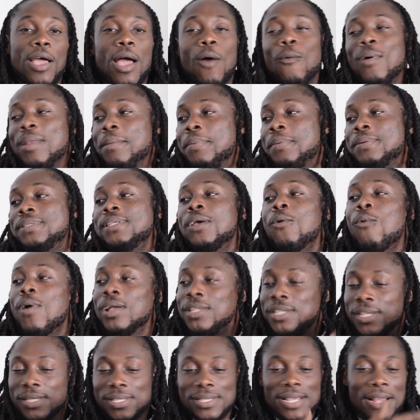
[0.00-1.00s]
And when people say
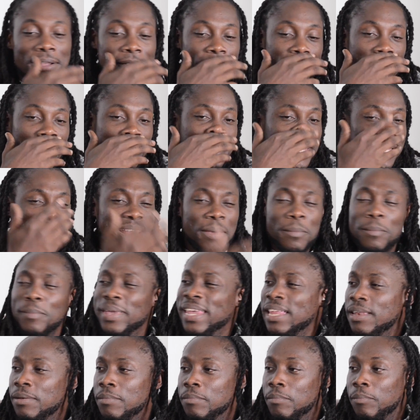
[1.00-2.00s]
watch yourself, I think they
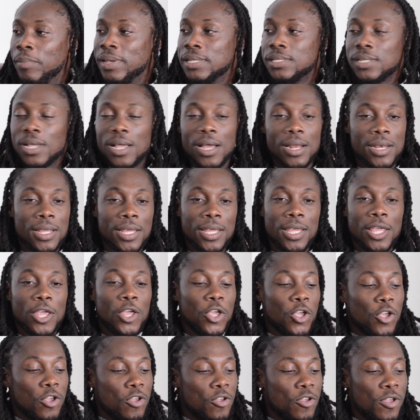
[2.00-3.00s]
mean basically
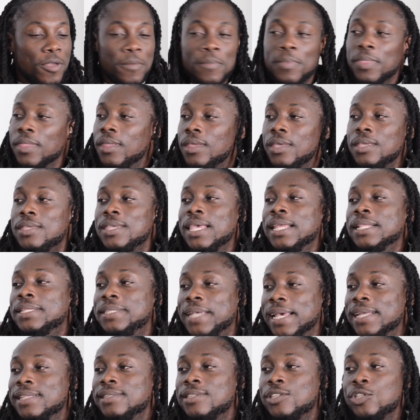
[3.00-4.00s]
it's intense. It's
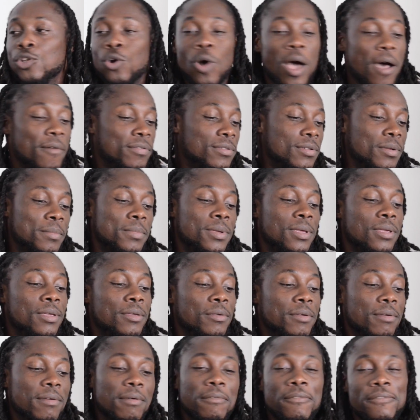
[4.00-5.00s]
intense. You yeah. have to
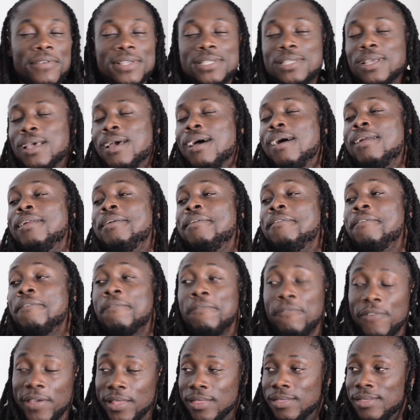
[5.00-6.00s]
be physically
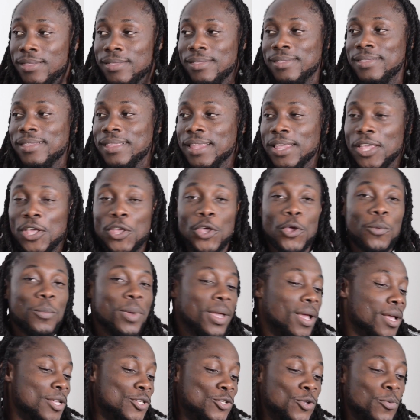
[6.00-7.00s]
fit. Yes.
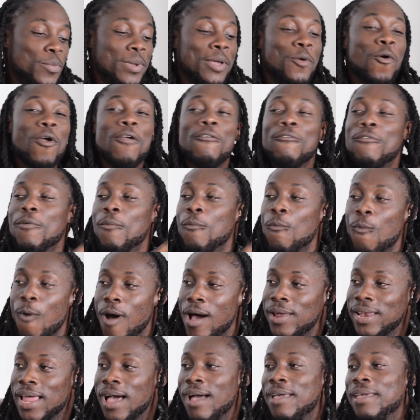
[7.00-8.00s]
Because you'll be going from
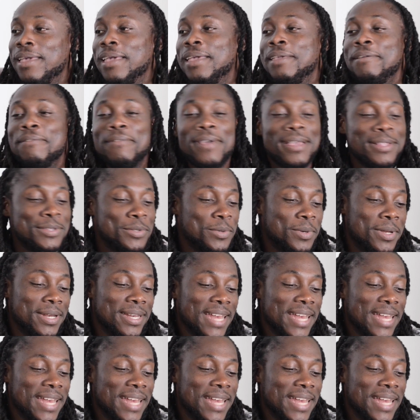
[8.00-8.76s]
one uh, event to the